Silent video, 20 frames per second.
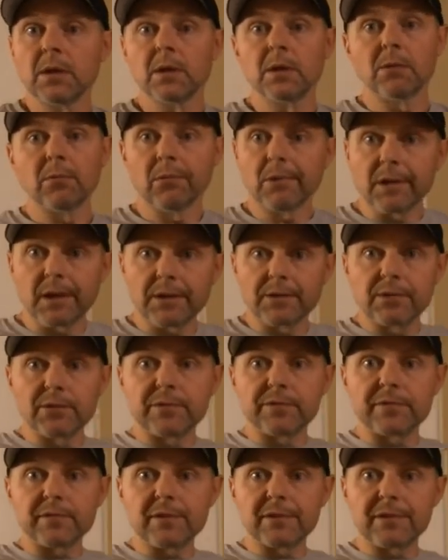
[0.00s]
what I do
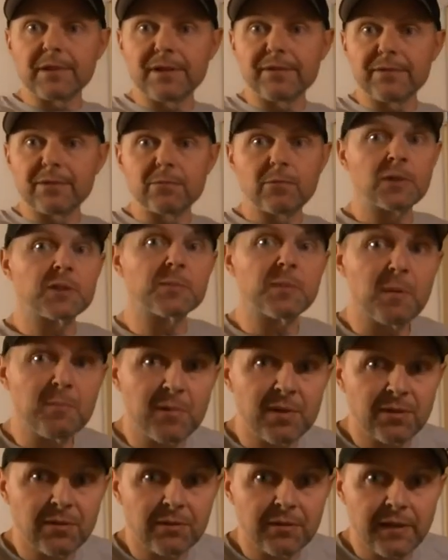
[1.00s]
for a living, what's my
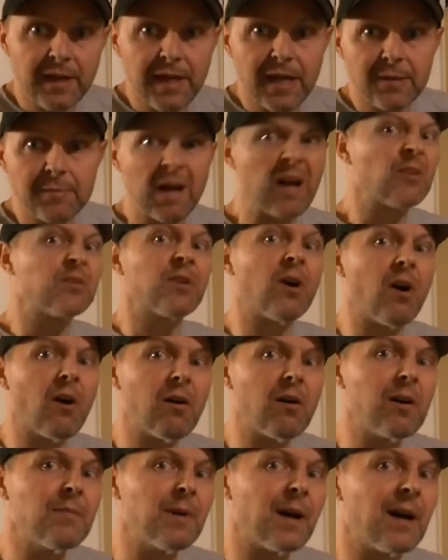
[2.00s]
middle name, how tall
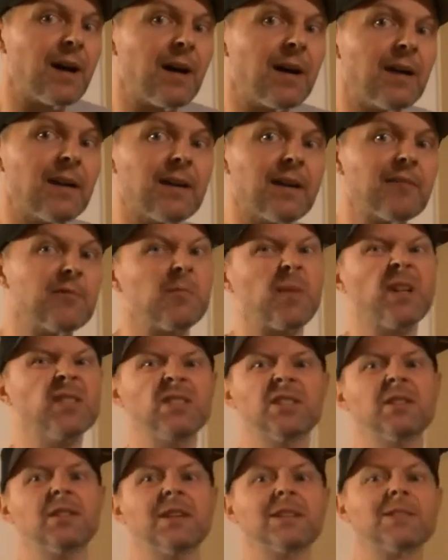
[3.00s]
am I? Everybody's
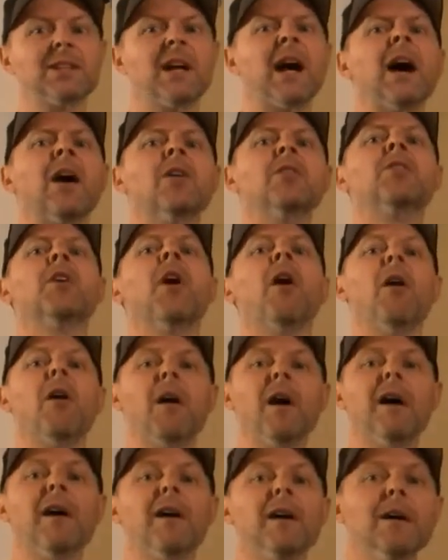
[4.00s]
interested in how tall
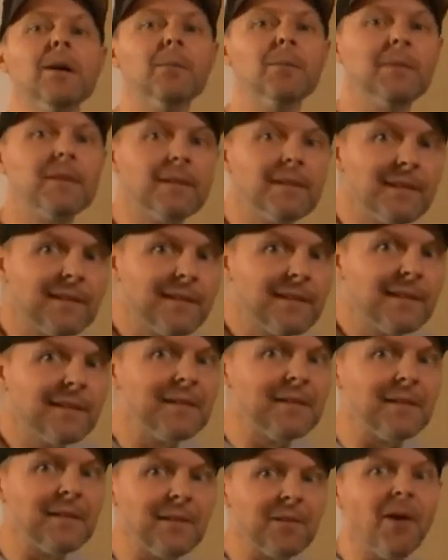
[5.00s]
I am.
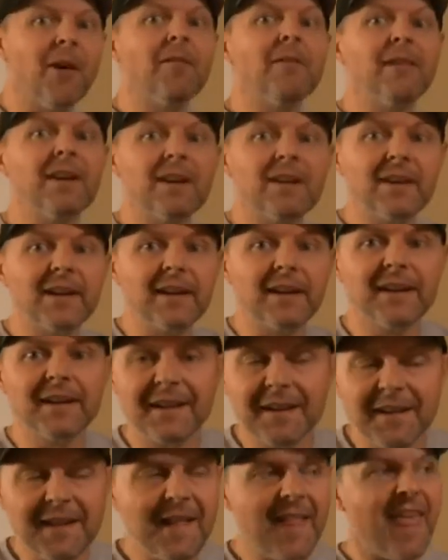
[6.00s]
Not very.
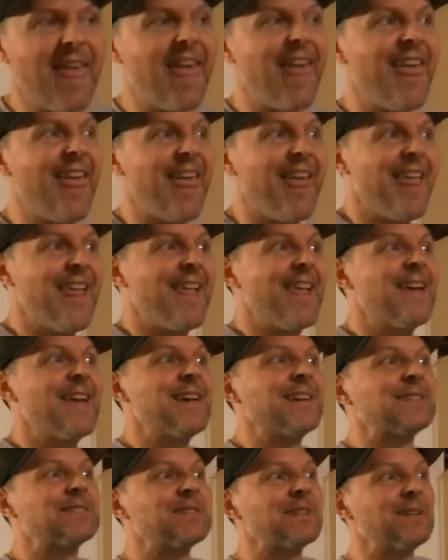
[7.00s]

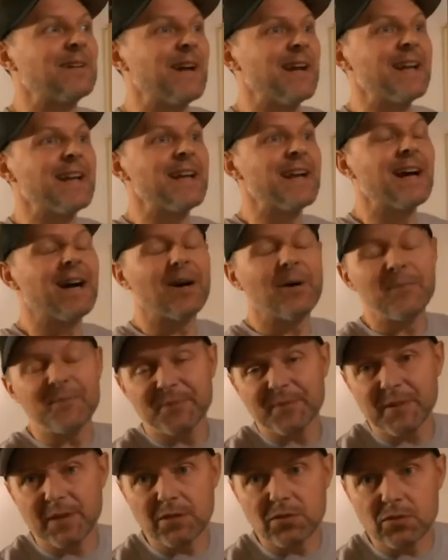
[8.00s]
So anyhow,
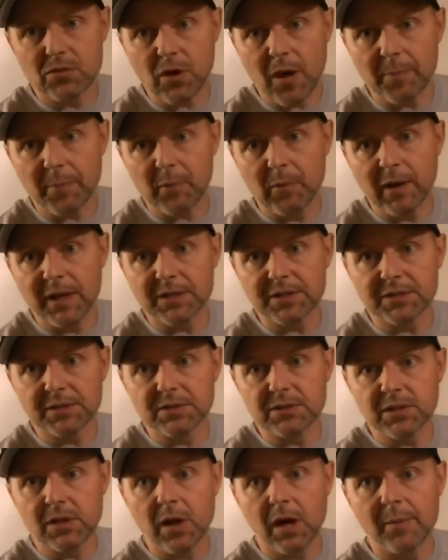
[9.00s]
drop questions,
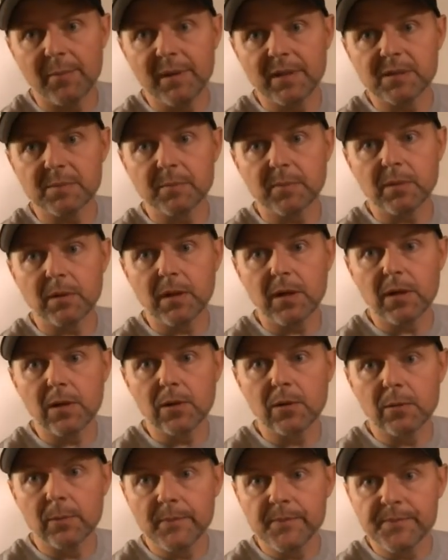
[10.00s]
comments
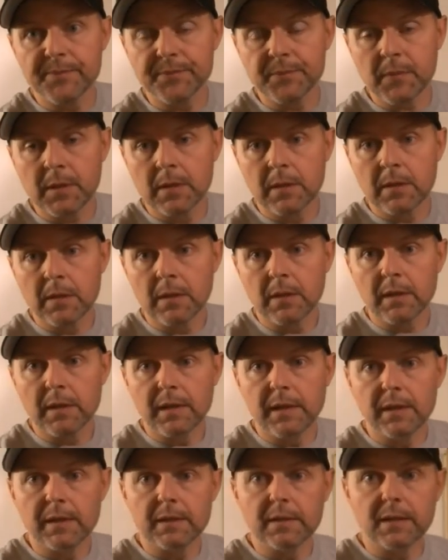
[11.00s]
below,
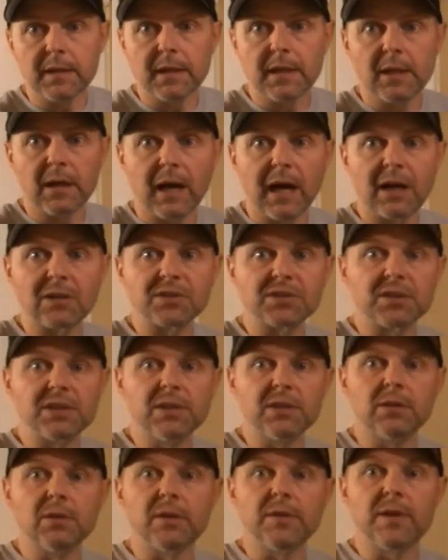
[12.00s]
and I'll see
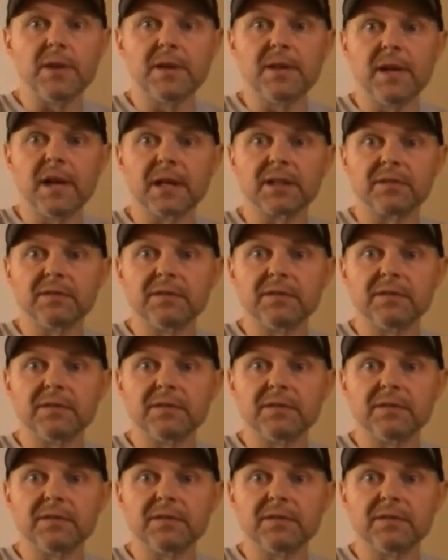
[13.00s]
you on the next